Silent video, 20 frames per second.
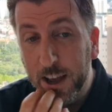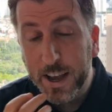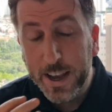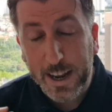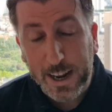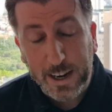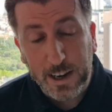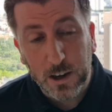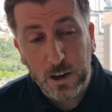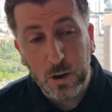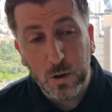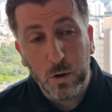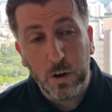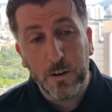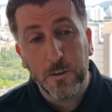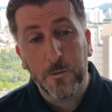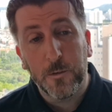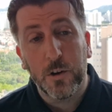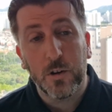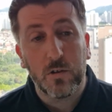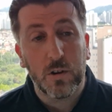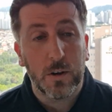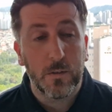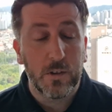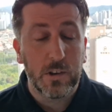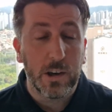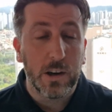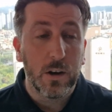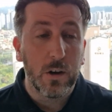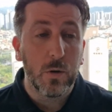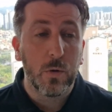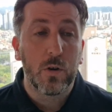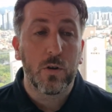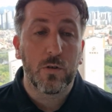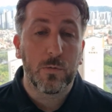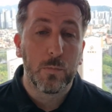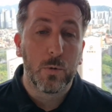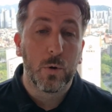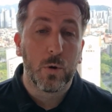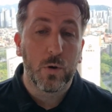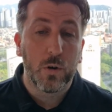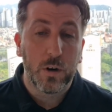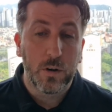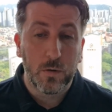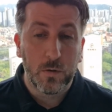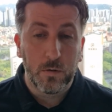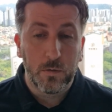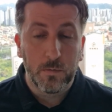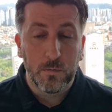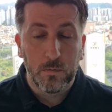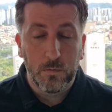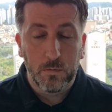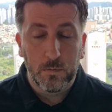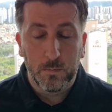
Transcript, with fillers: He had Luke in the first half. He had Lucas Moura and